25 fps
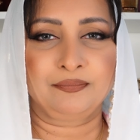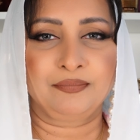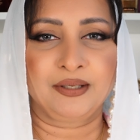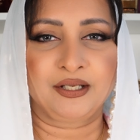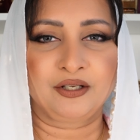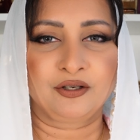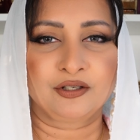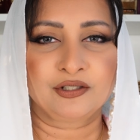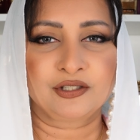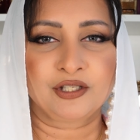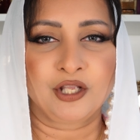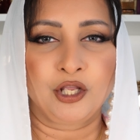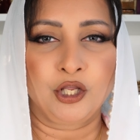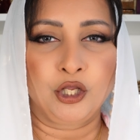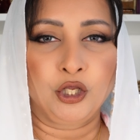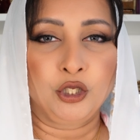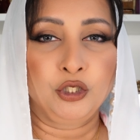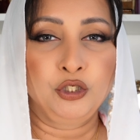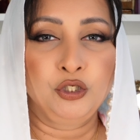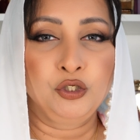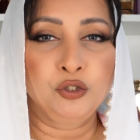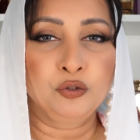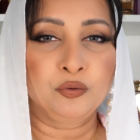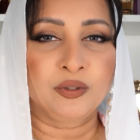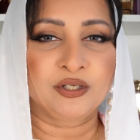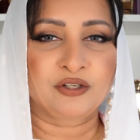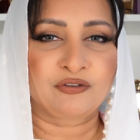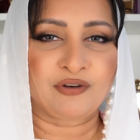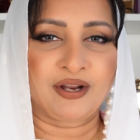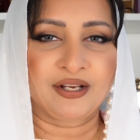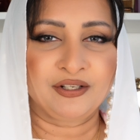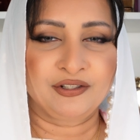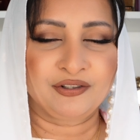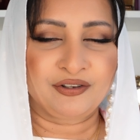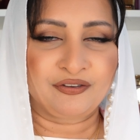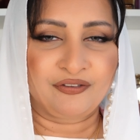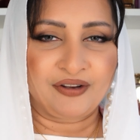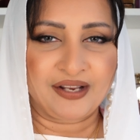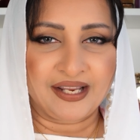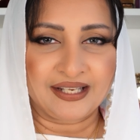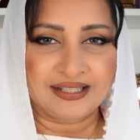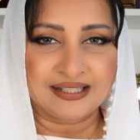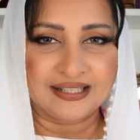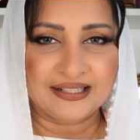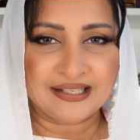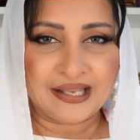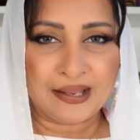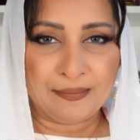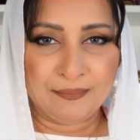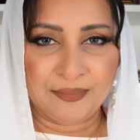because you were trying to create
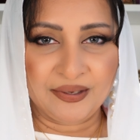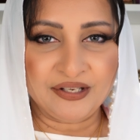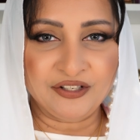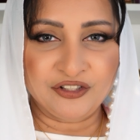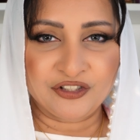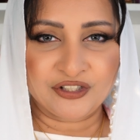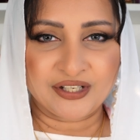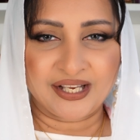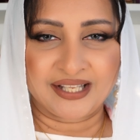an image,